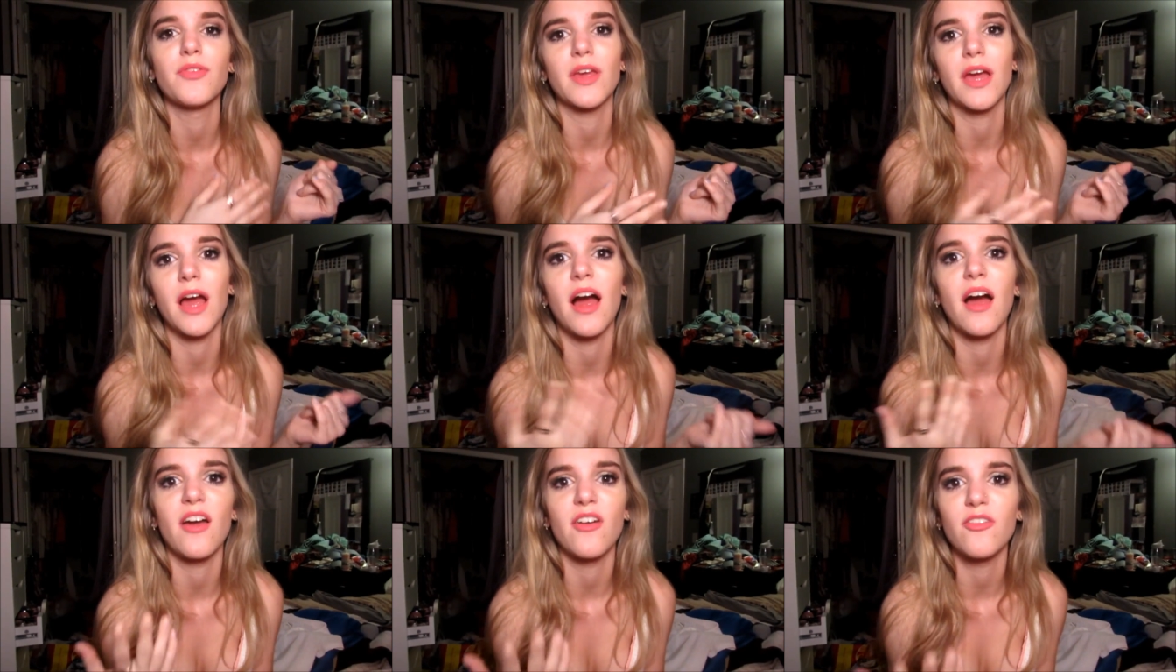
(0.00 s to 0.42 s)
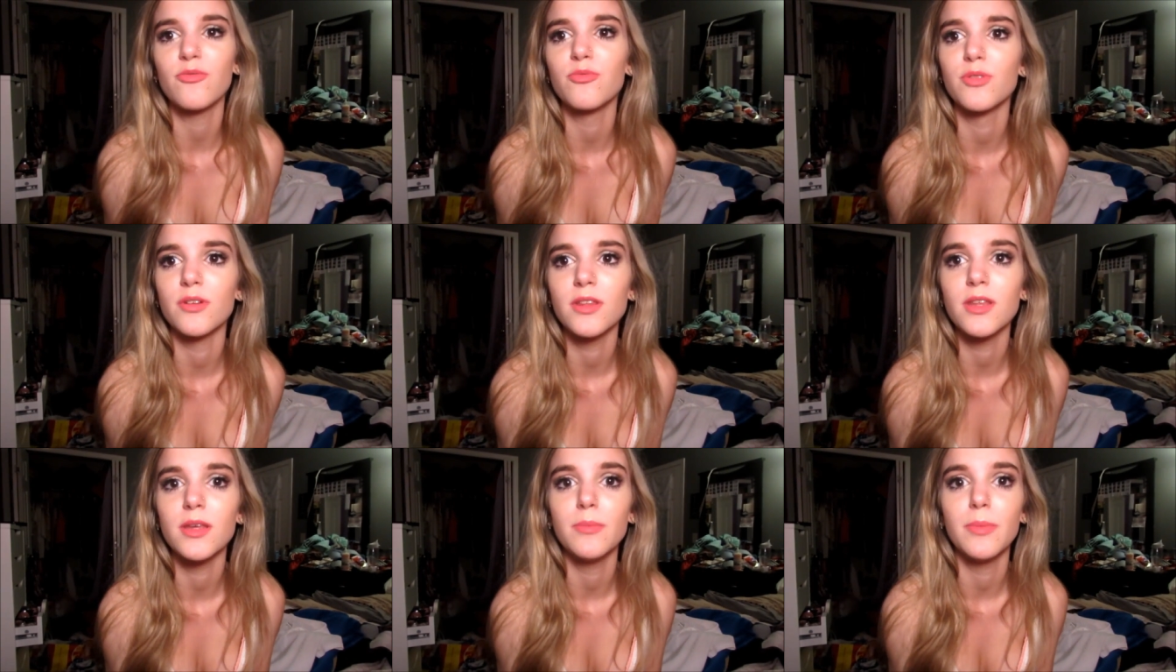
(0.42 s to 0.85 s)
Like, I've
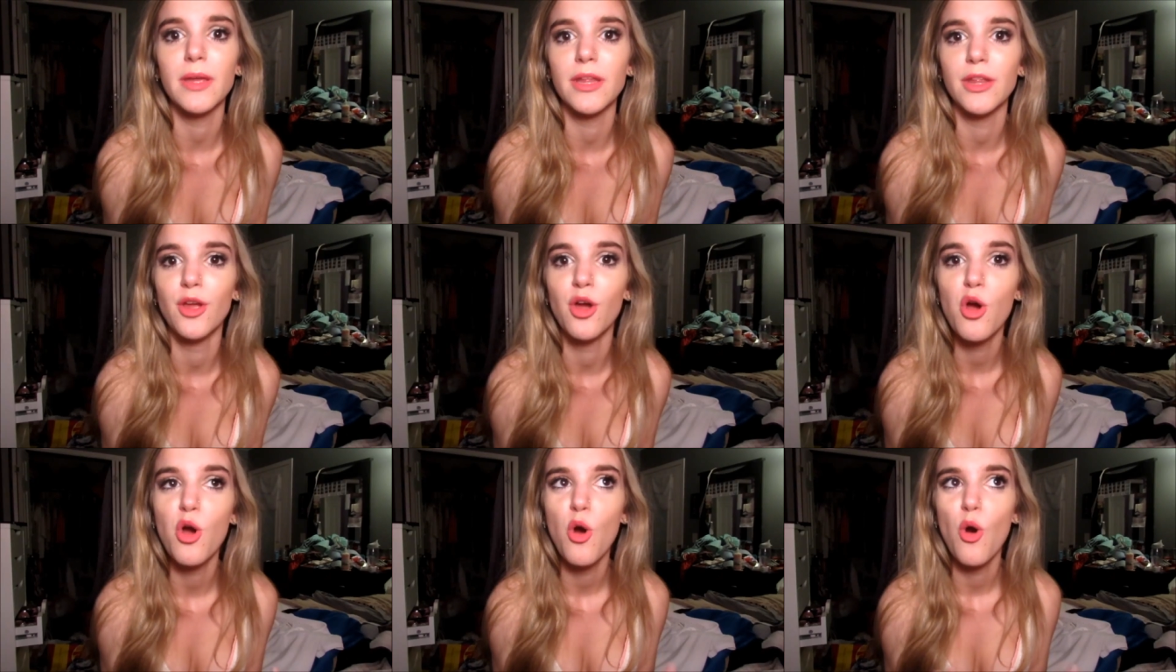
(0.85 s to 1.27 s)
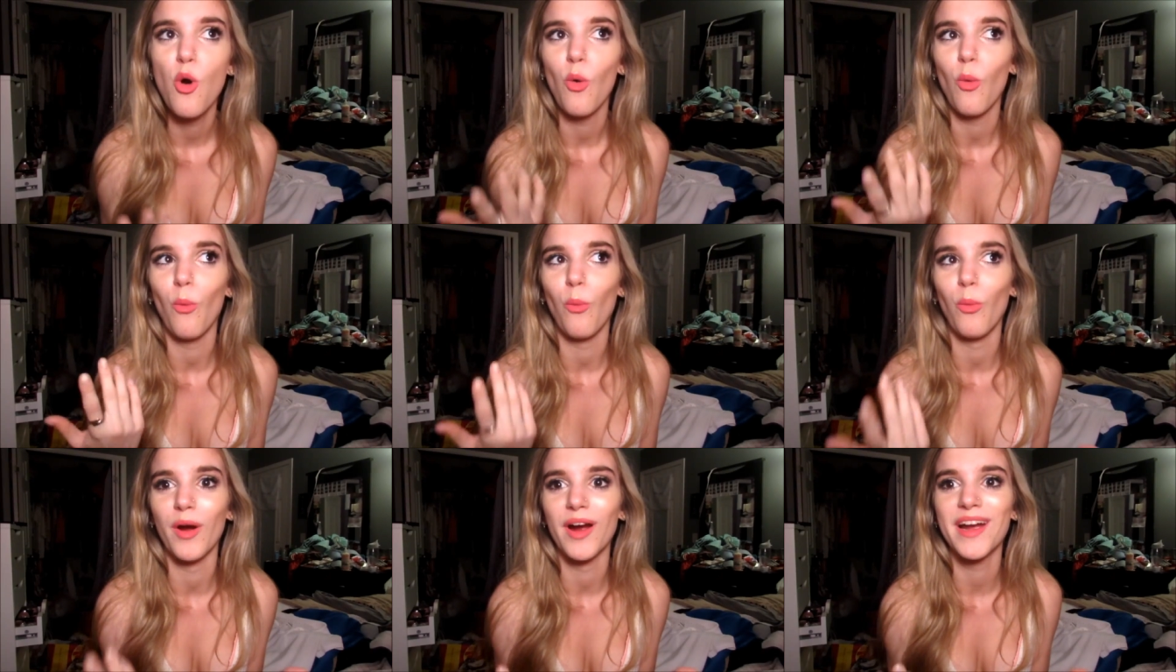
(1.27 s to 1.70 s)
really been
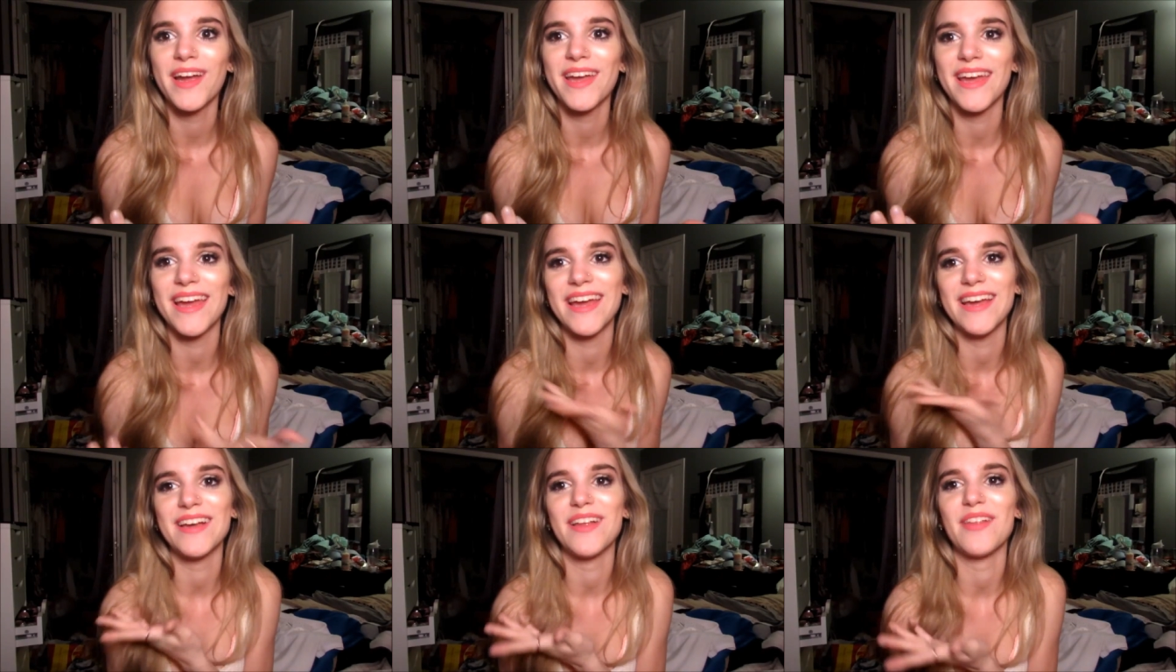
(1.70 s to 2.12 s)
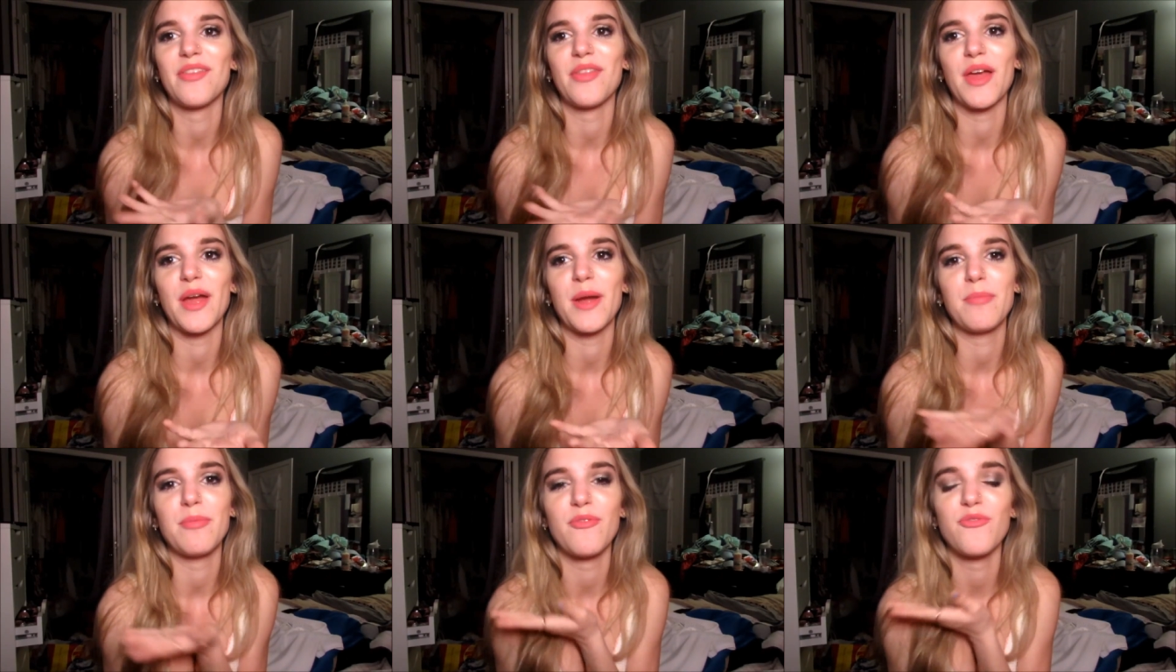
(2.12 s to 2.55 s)
working
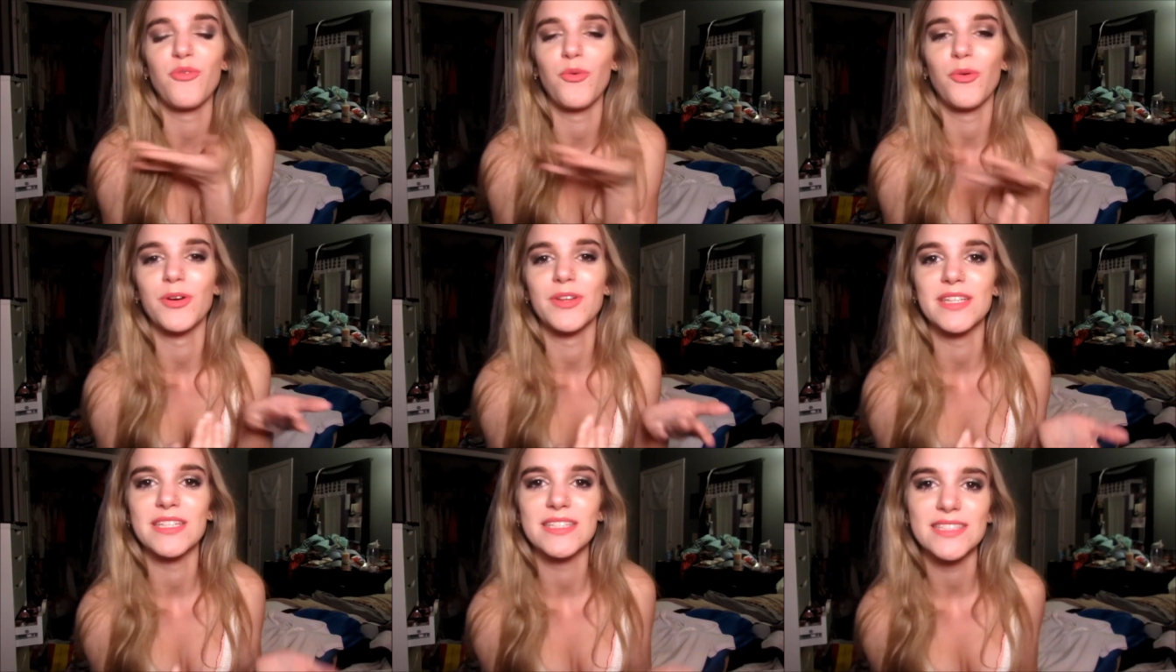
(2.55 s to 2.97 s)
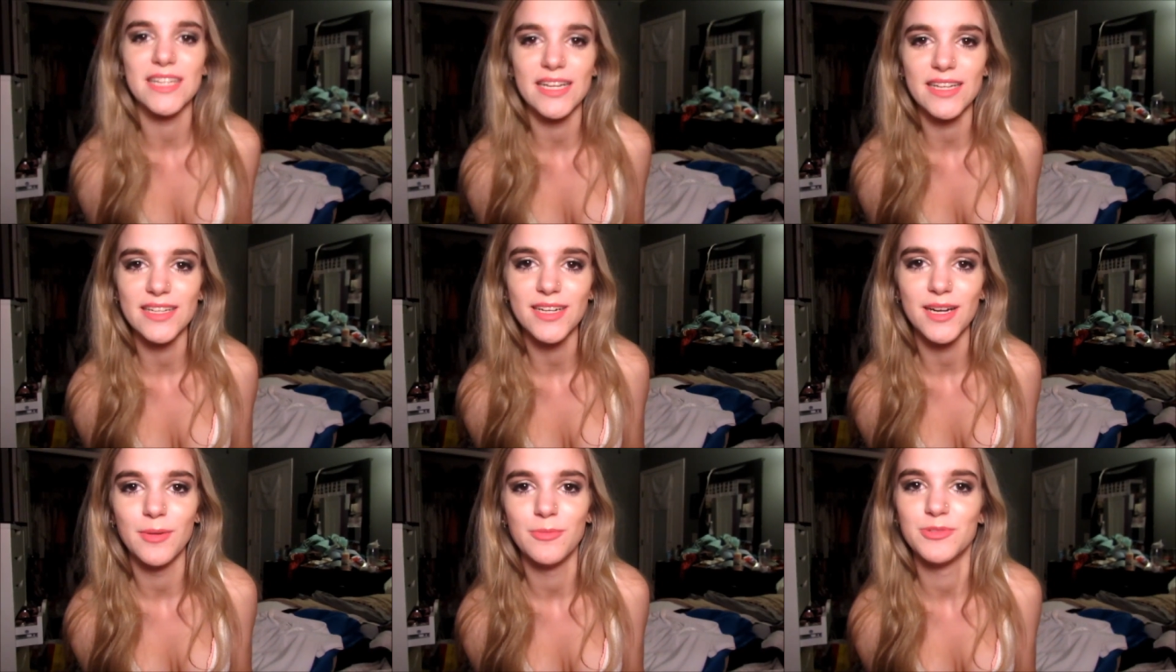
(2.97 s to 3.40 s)
like before the
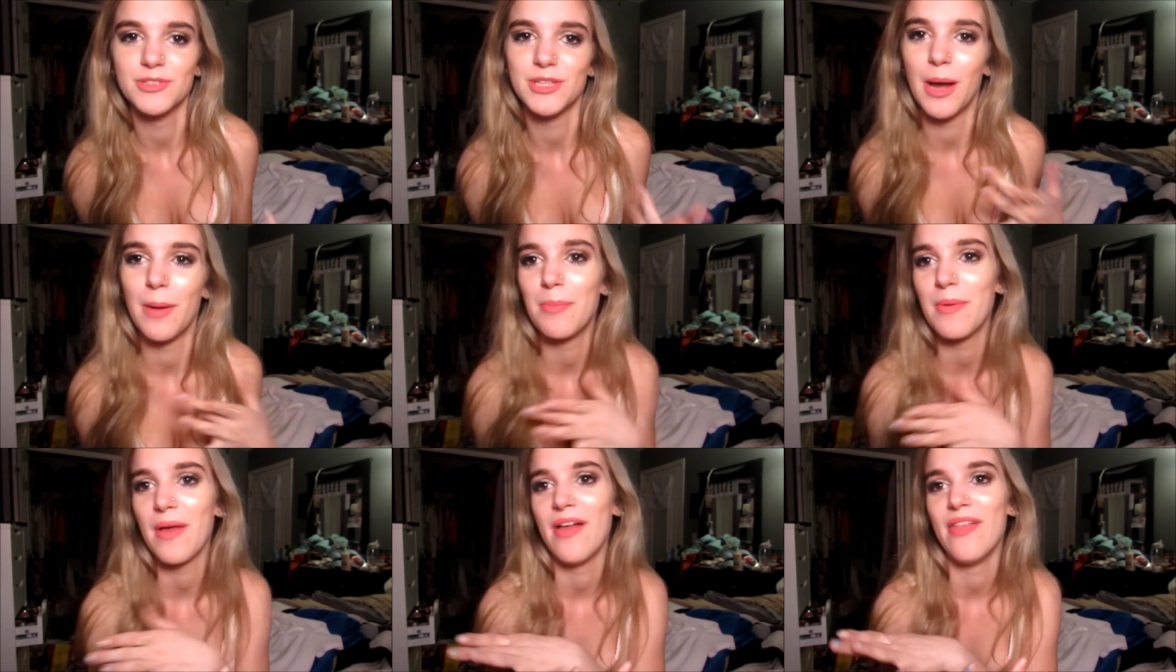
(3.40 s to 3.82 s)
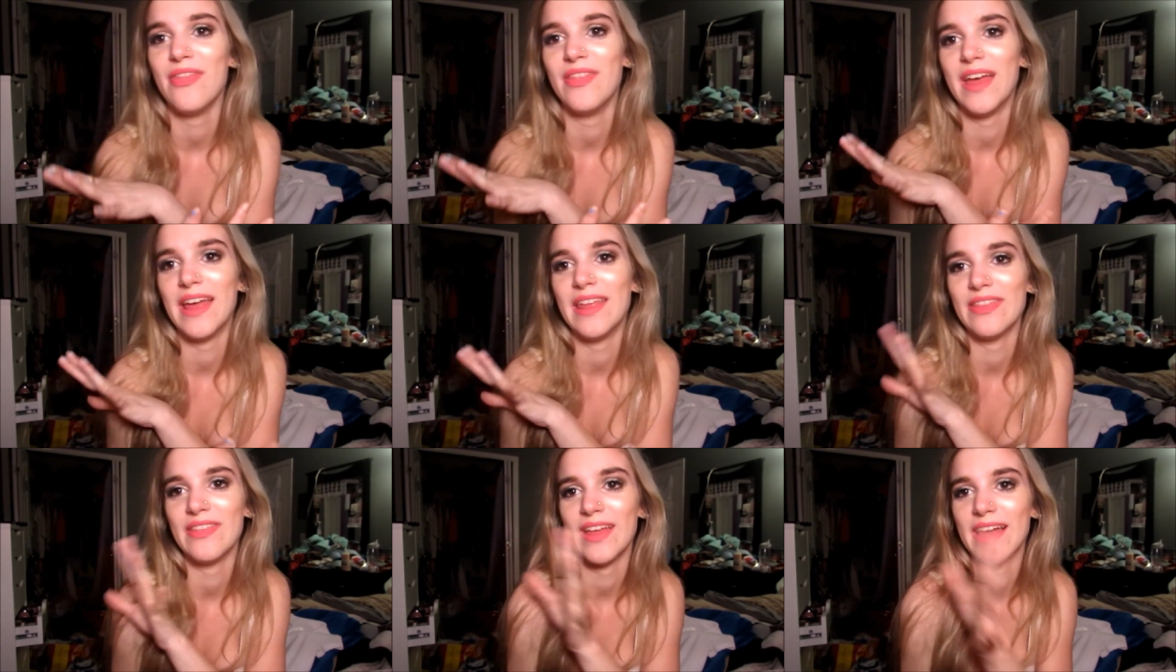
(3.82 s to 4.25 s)
sun comes up, and
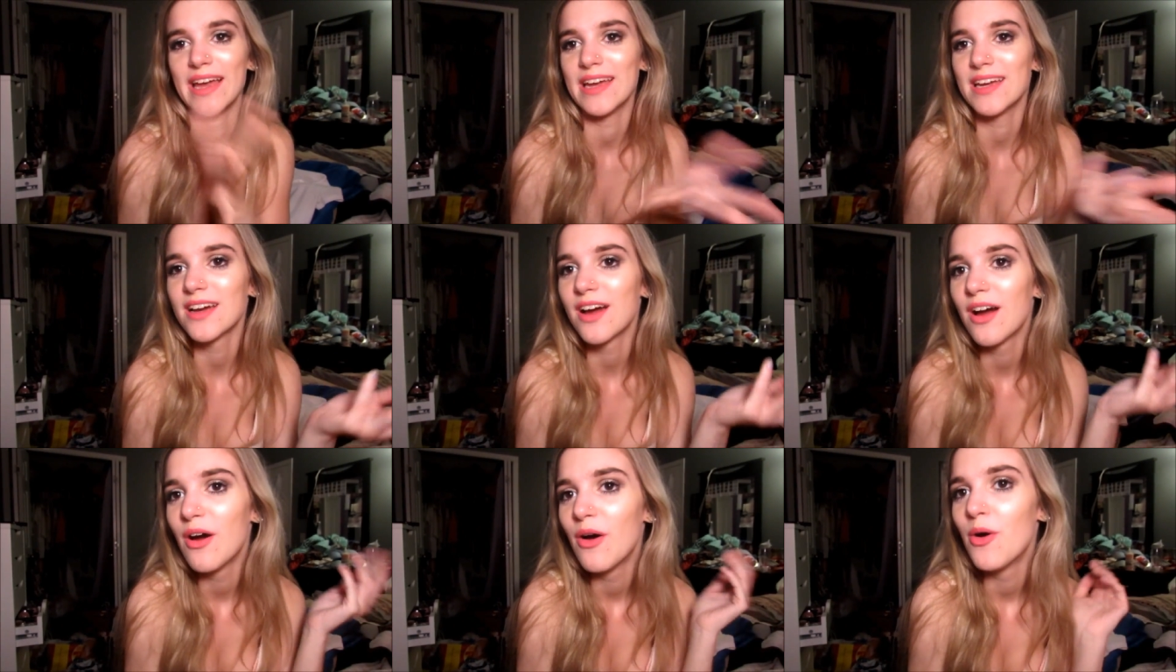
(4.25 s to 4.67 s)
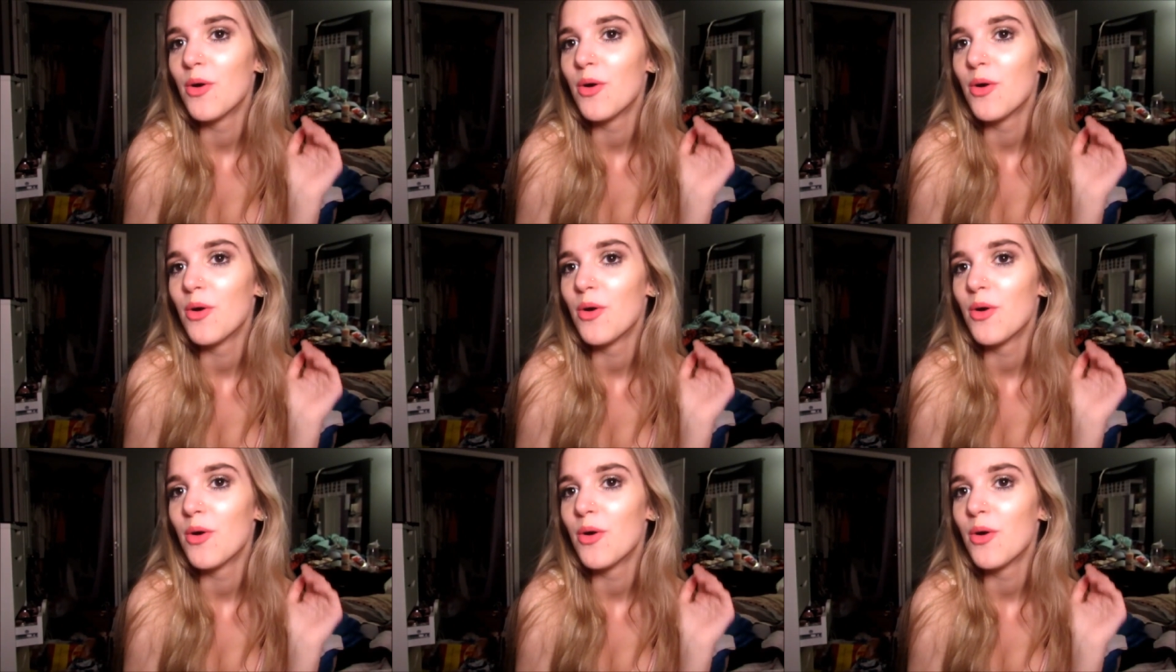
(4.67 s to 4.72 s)
then like